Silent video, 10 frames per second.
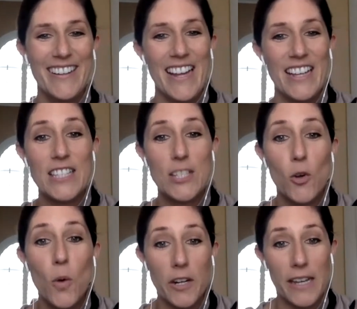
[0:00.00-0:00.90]
and still
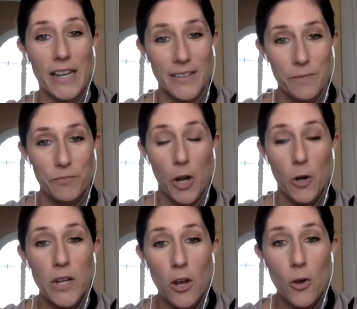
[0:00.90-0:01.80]
working. Aren't
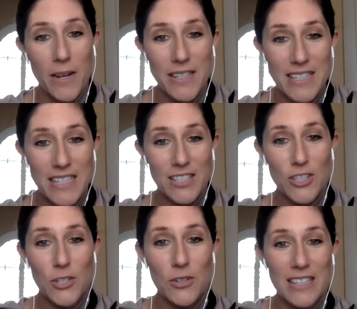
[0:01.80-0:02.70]
we always
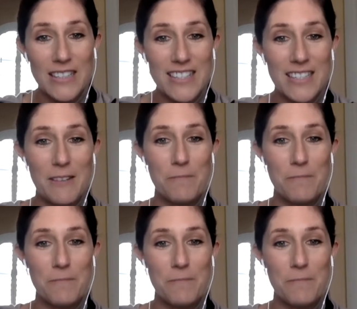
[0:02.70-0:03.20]
students?